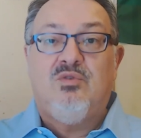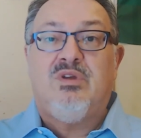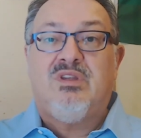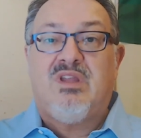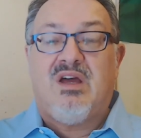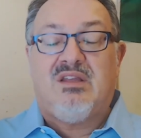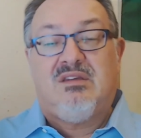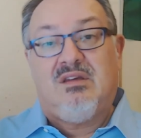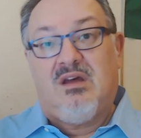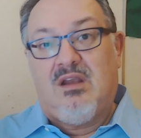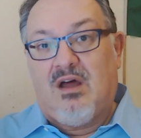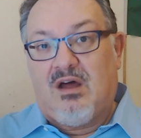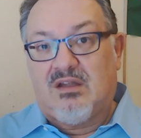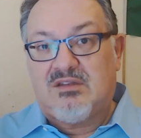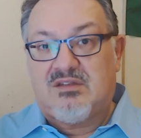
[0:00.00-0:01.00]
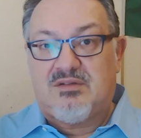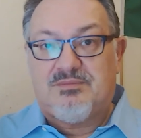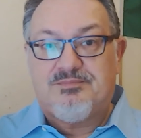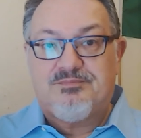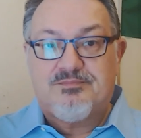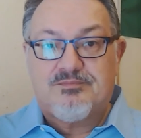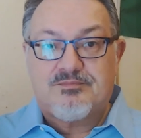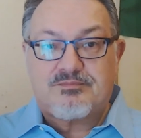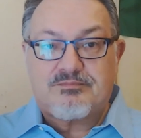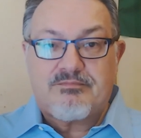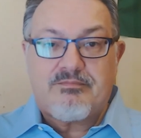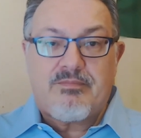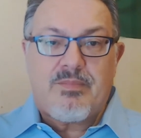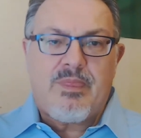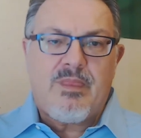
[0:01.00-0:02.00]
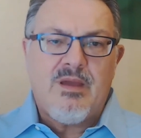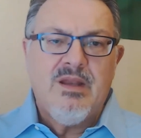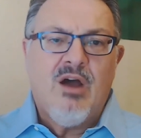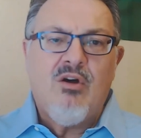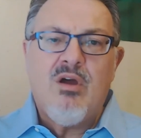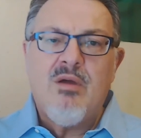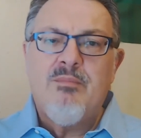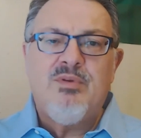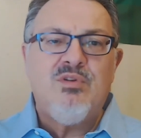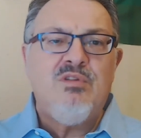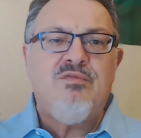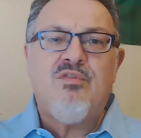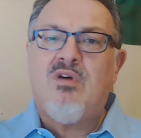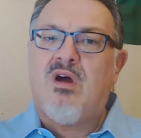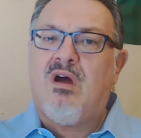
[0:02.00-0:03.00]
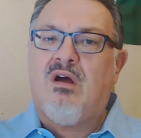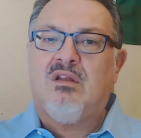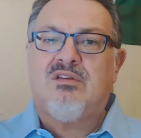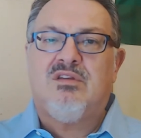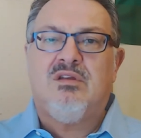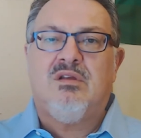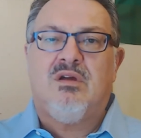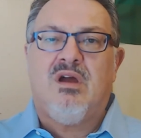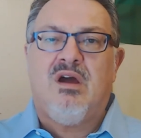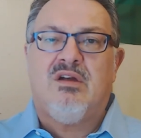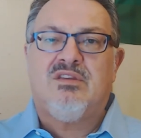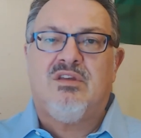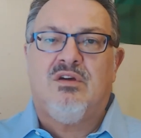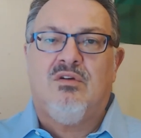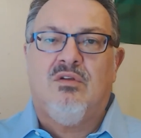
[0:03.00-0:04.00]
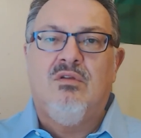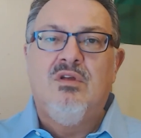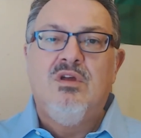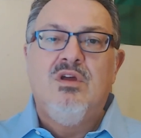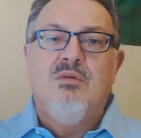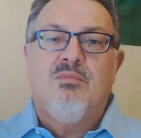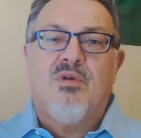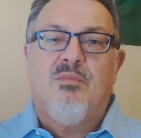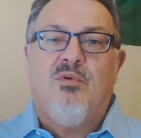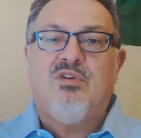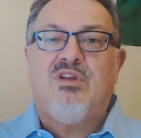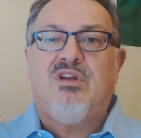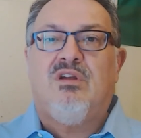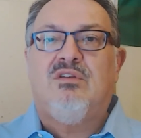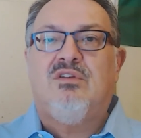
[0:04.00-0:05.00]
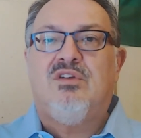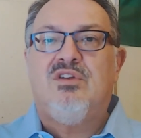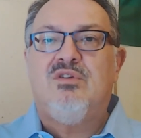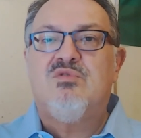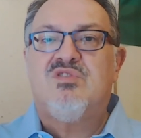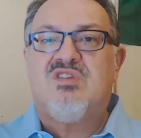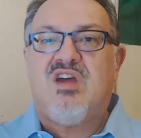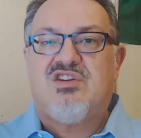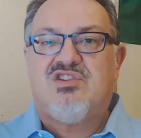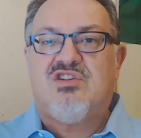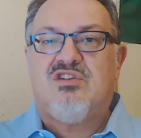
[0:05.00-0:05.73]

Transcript: that a lot. Now, a beautiful article promoted on the news section